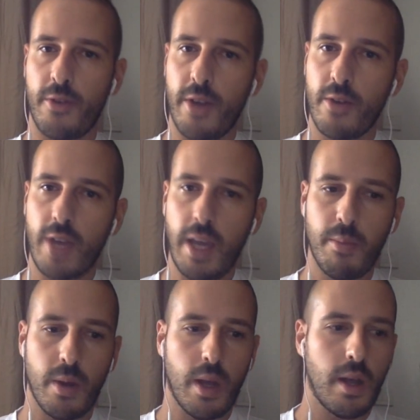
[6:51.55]
Try to
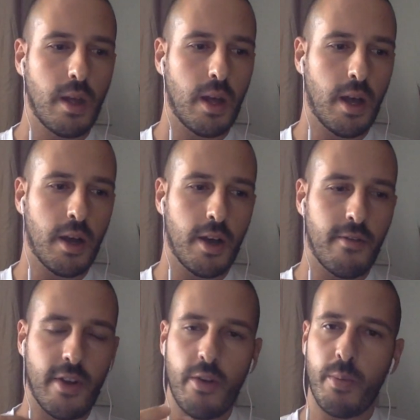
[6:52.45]
keep a
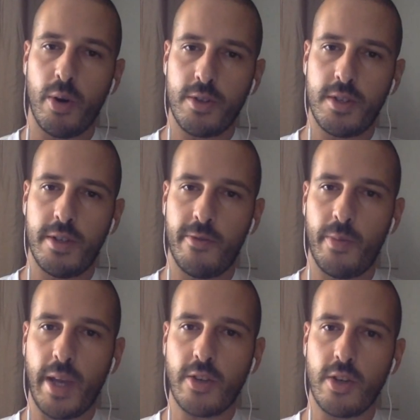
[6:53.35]
very positive
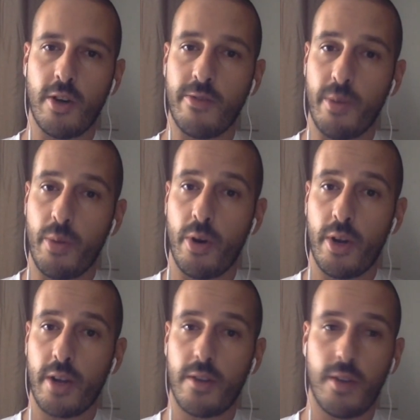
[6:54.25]
picture of your
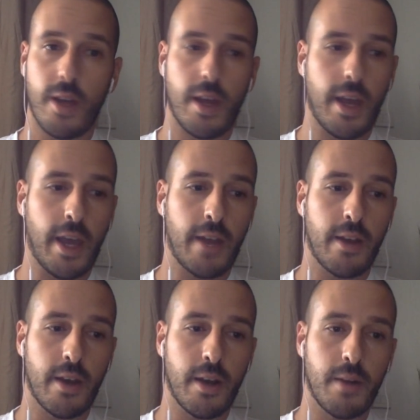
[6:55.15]
product, and
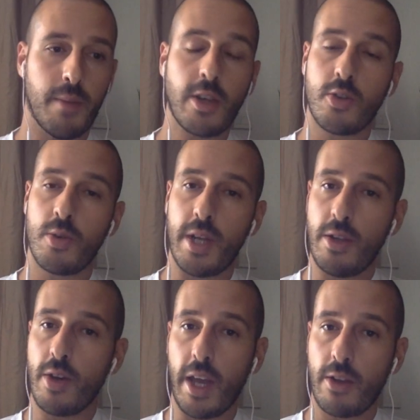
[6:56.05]
make sure
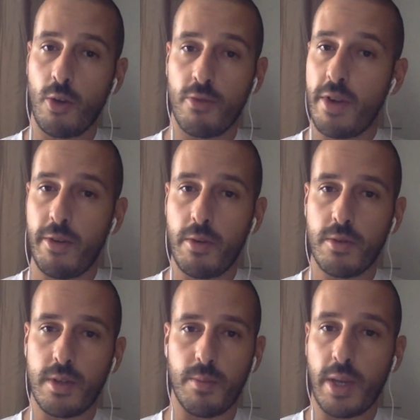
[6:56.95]
that you get good
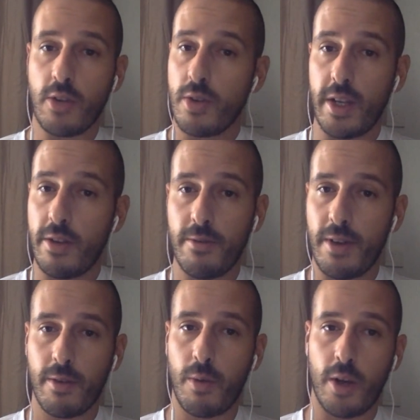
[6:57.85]
reviews, and make sure that you
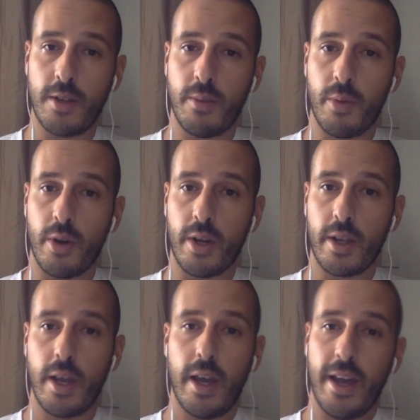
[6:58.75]
have quality
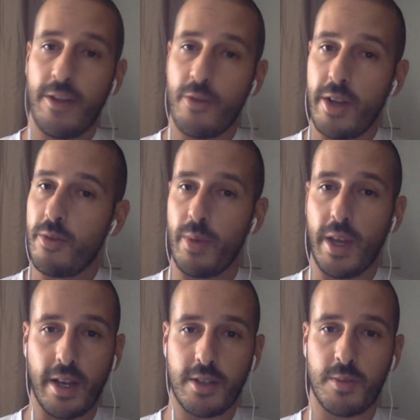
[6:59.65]
product, and try to
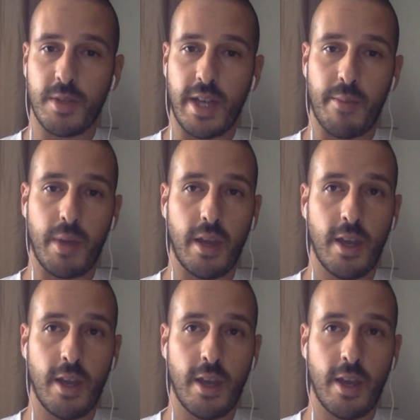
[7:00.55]
make customers happy,